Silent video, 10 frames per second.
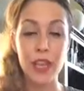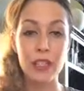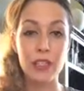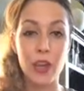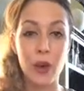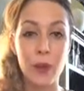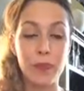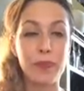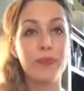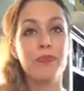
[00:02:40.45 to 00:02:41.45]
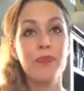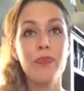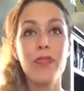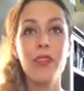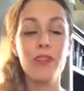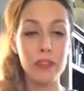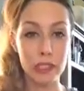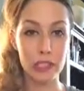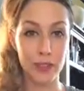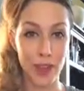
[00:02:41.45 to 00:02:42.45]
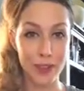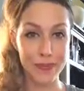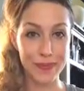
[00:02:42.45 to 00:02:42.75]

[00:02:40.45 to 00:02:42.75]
So first of all,